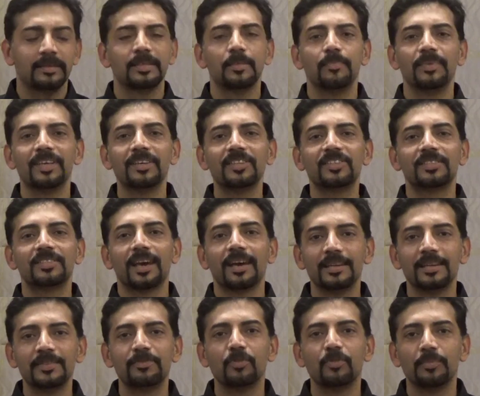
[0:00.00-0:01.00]
The biggest
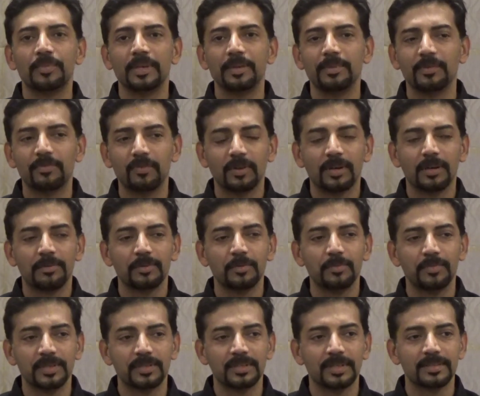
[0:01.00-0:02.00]
challenge for me before coming to
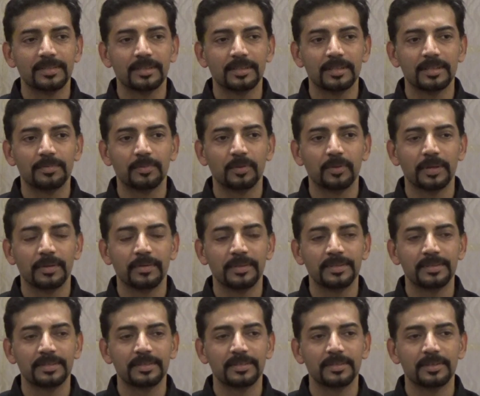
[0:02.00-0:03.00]
Bishal Sarkar's program
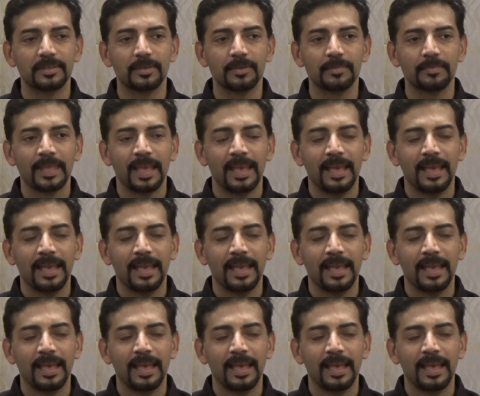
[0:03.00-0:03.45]
is, there